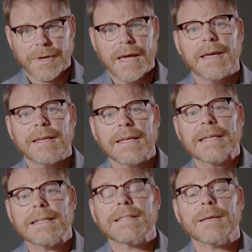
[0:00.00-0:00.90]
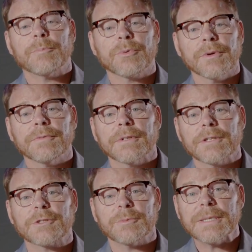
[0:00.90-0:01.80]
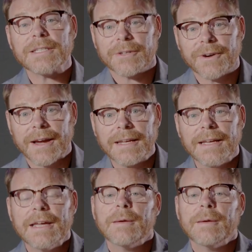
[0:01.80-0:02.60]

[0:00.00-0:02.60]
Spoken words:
And it is a privilege to be so, right?